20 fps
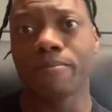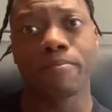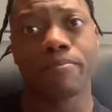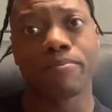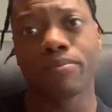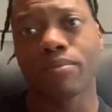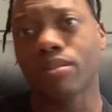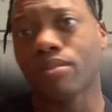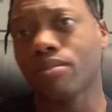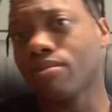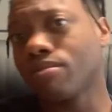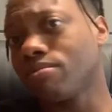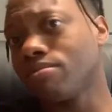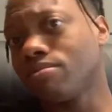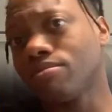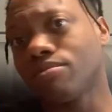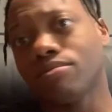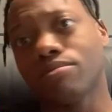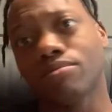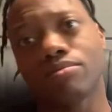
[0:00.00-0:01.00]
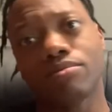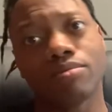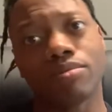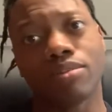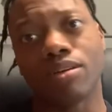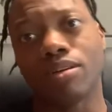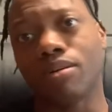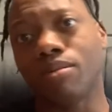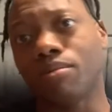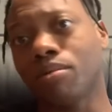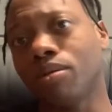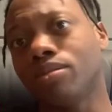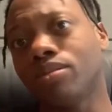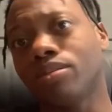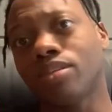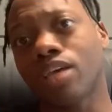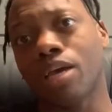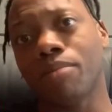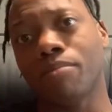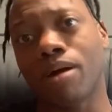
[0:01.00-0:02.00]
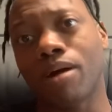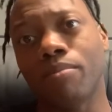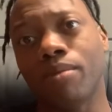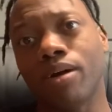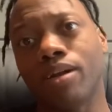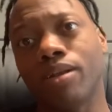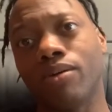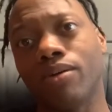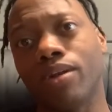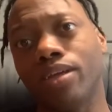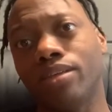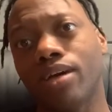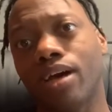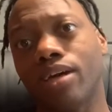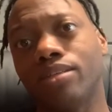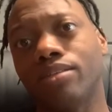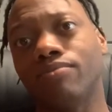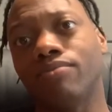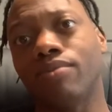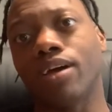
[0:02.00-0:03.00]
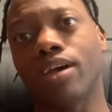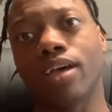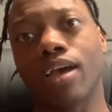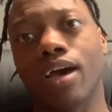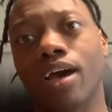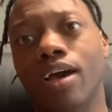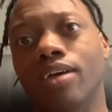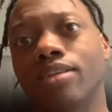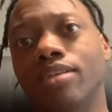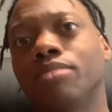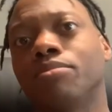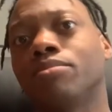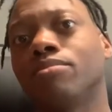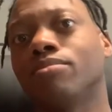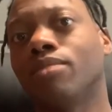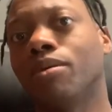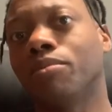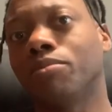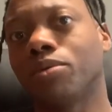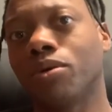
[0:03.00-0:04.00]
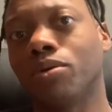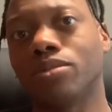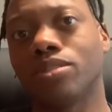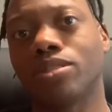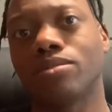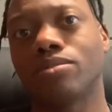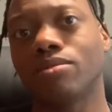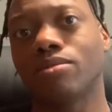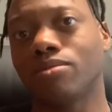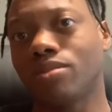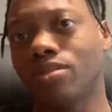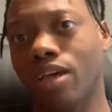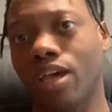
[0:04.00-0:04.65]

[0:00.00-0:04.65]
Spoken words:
I'm gonna save my $39.99 or whatever it is,